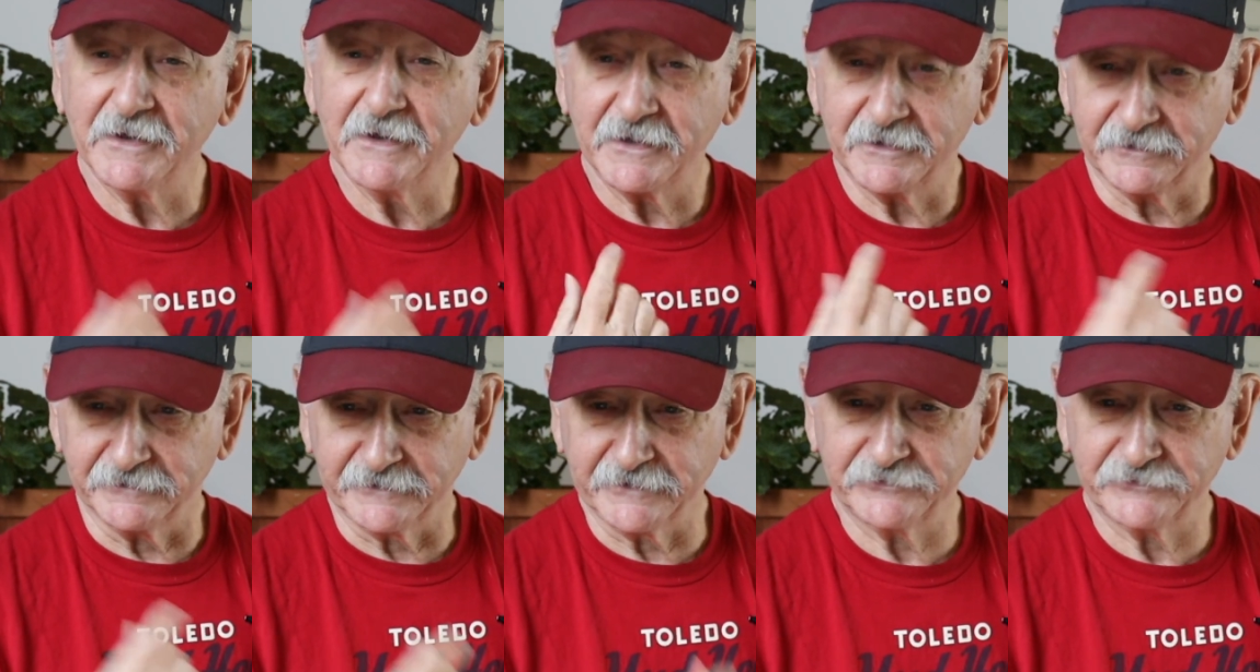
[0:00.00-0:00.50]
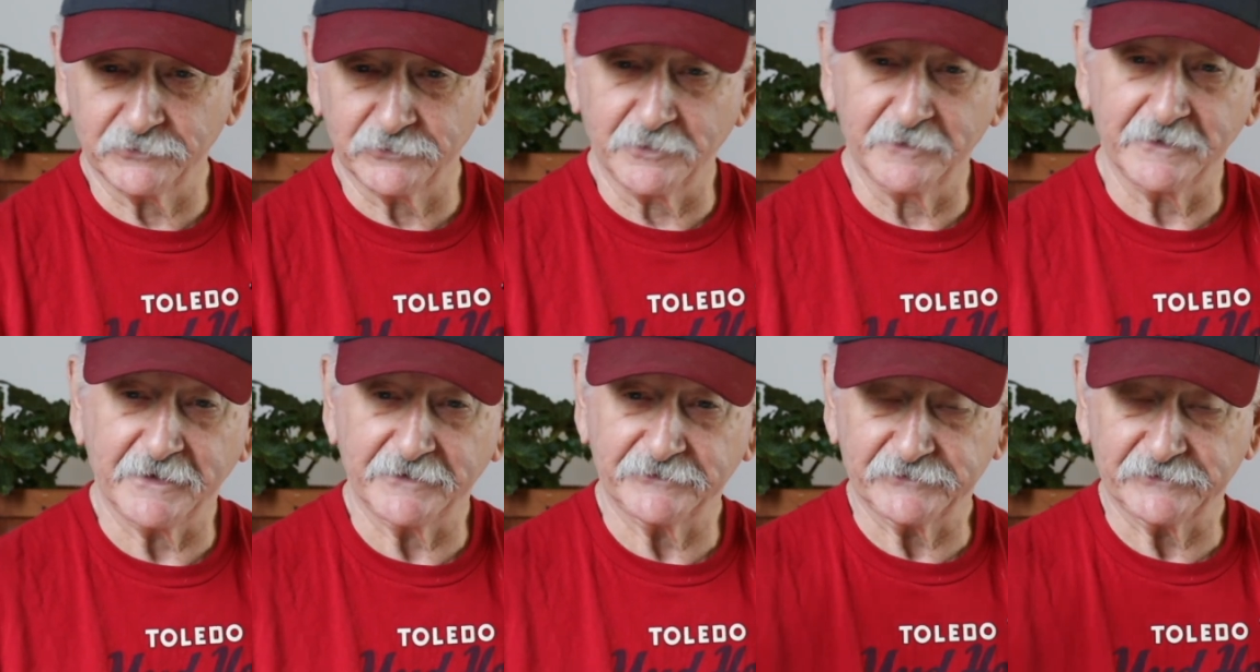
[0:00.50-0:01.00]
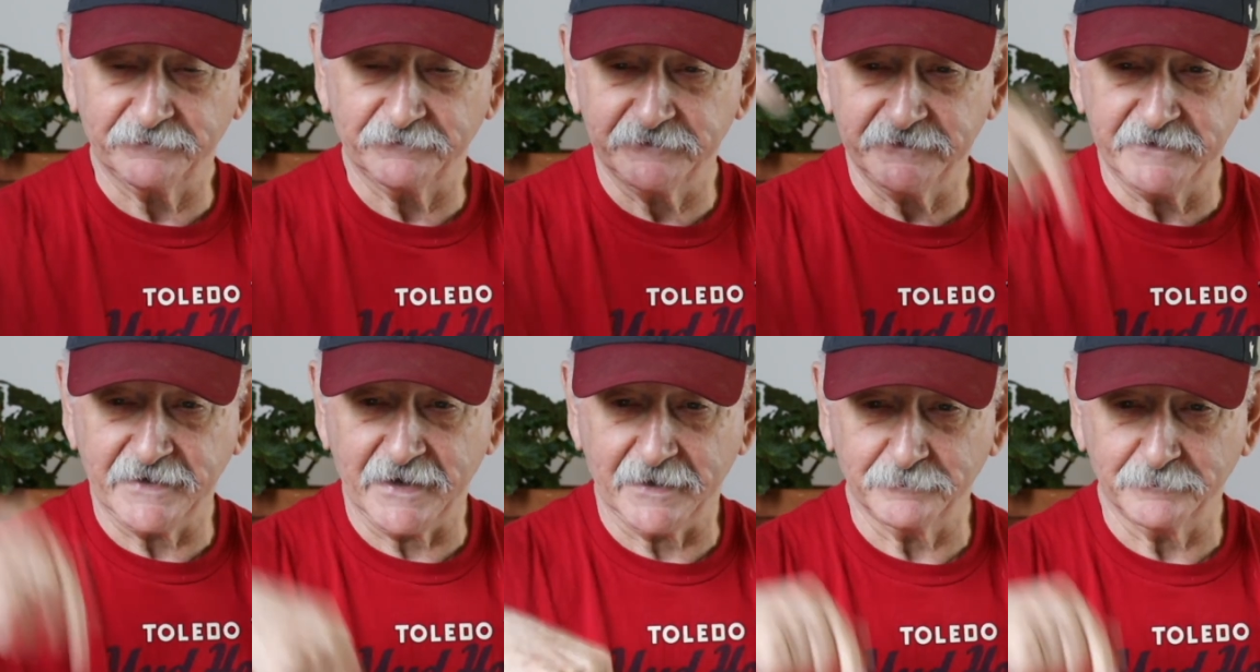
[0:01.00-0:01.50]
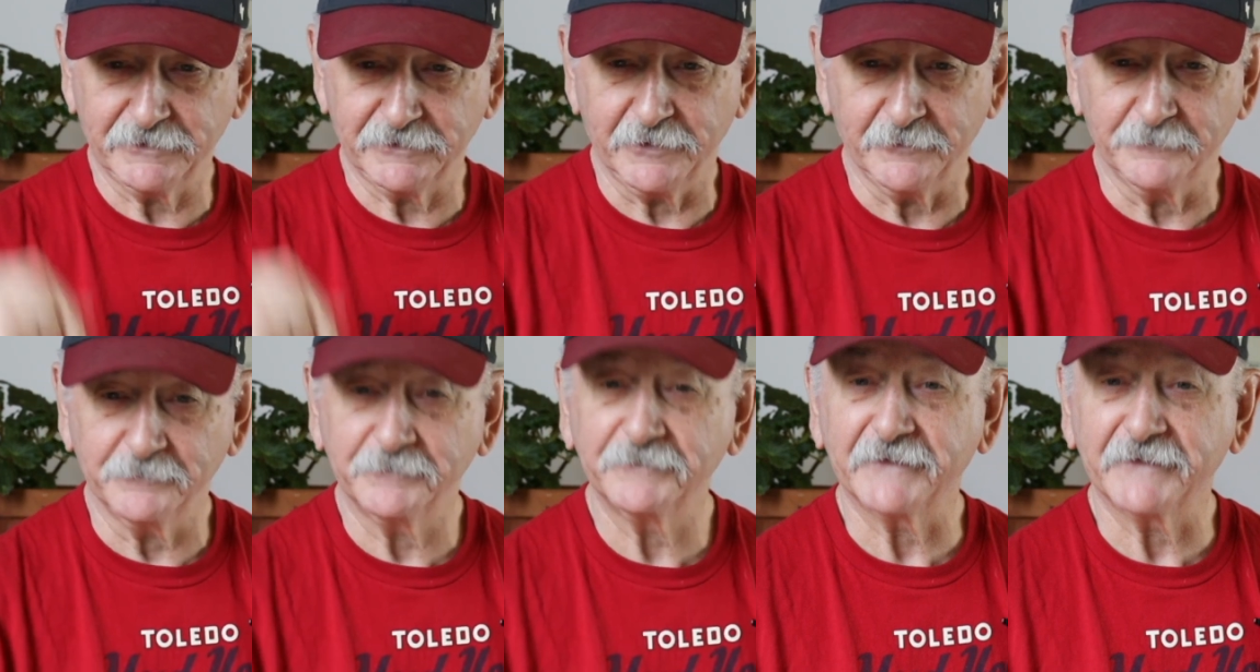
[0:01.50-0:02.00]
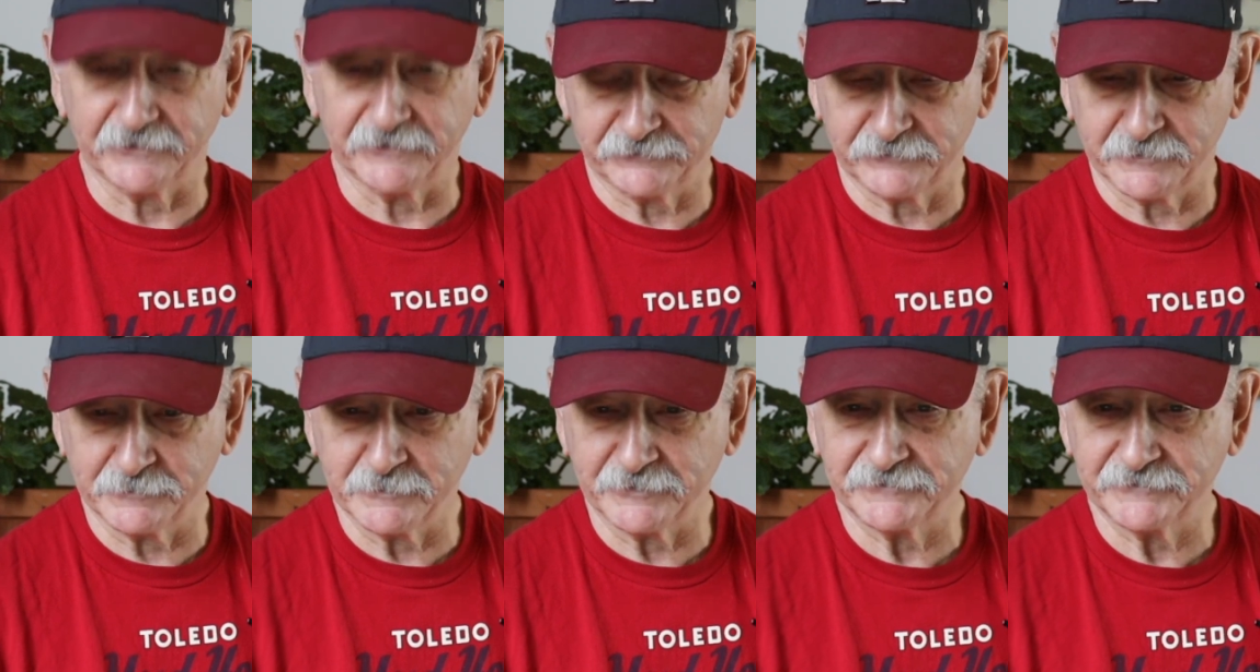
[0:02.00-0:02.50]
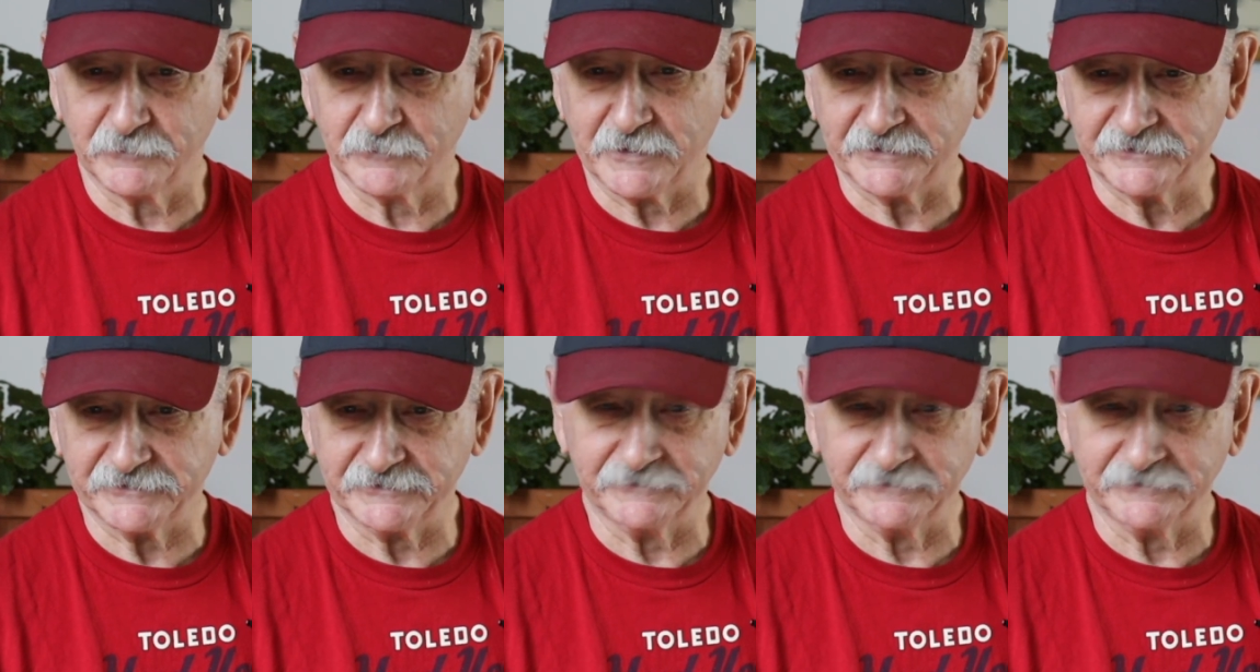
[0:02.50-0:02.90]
Links to all that stuff down below. Thanks very much for watching.